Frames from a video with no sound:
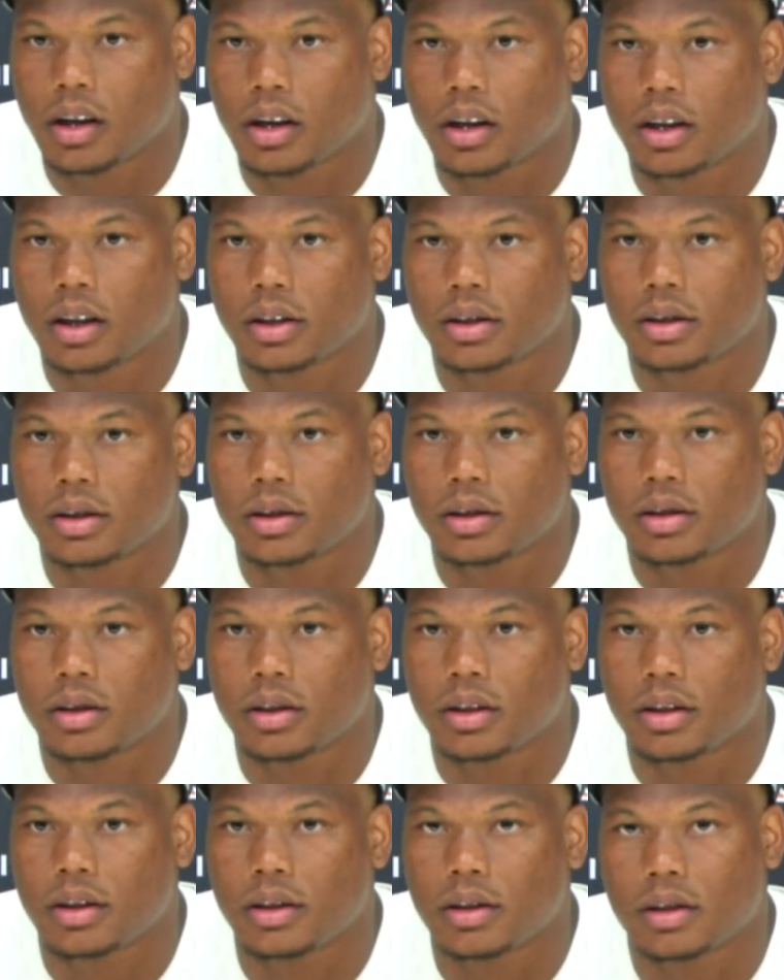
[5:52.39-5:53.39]
Cause
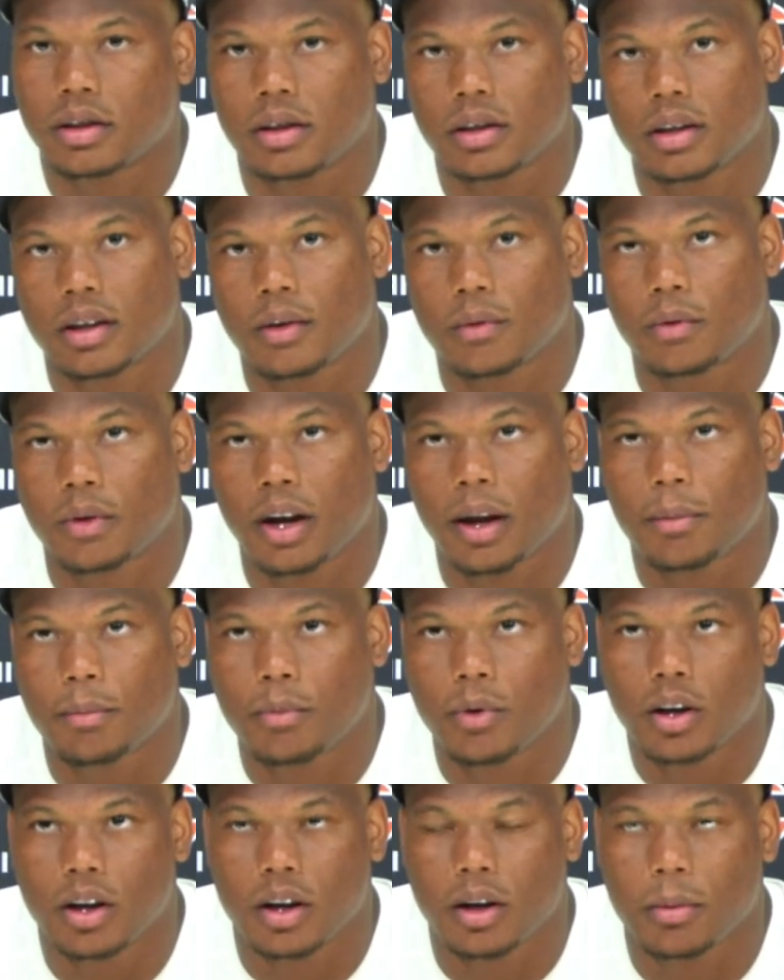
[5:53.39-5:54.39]
when
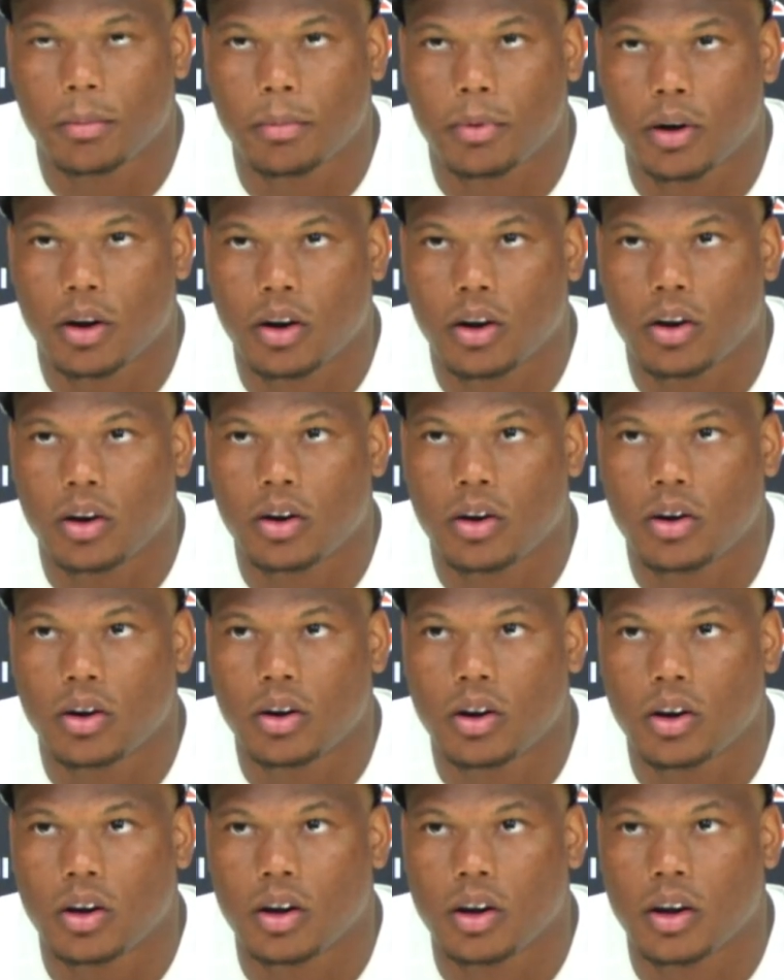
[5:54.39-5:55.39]
I'm running the ball,
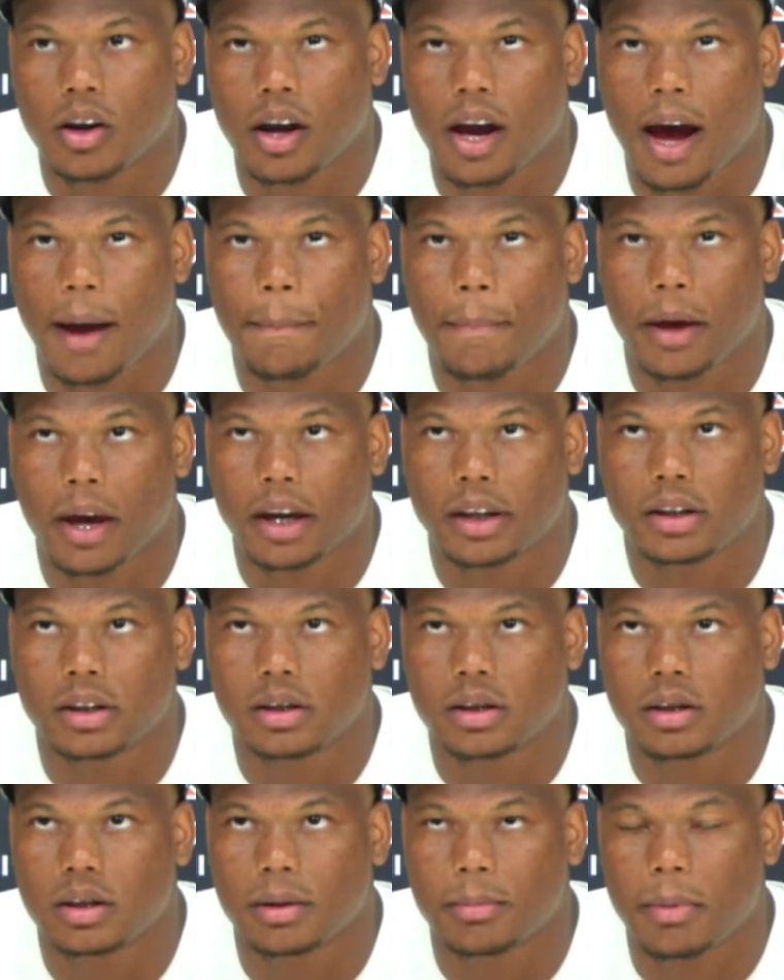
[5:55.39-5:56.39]
I pay
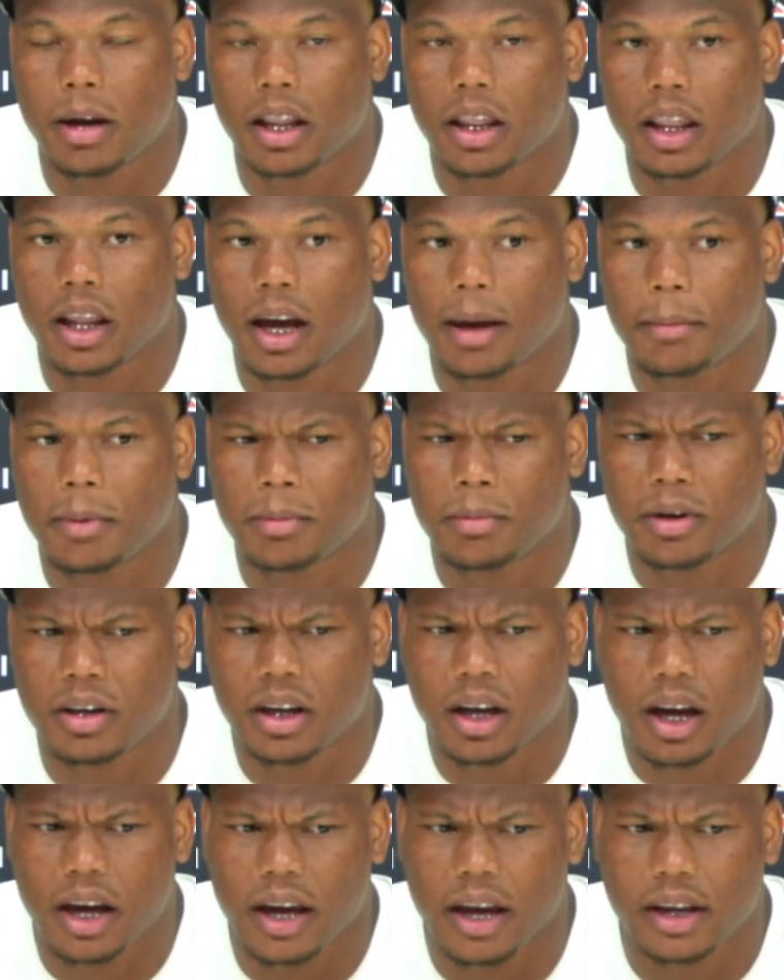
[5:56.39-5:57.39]
attention to my linemen, but
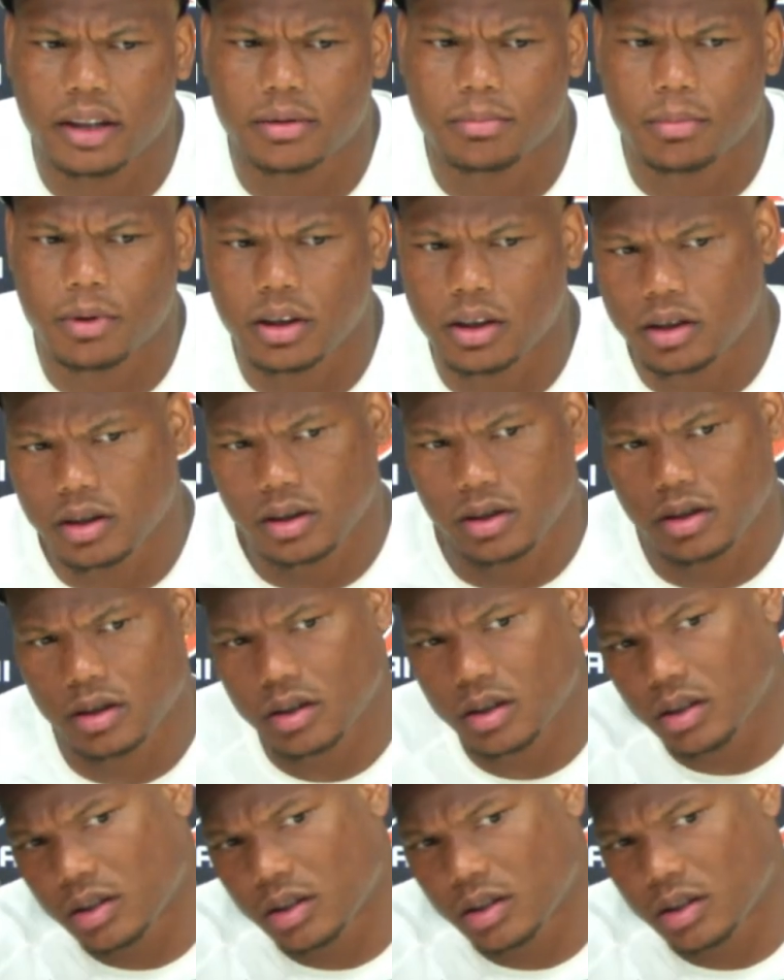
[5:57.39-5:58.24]
not as much.